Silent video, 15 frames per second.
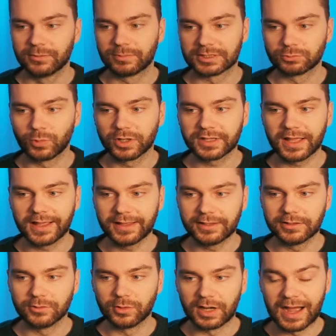But what
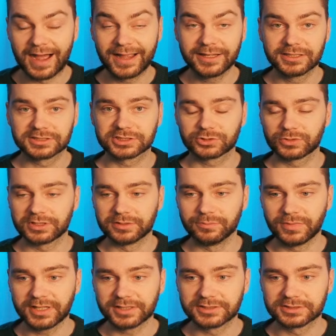a higher
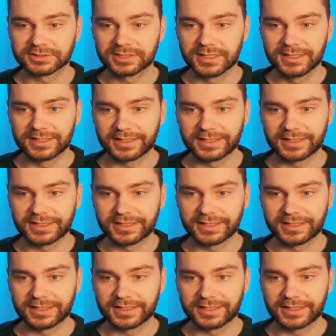screen means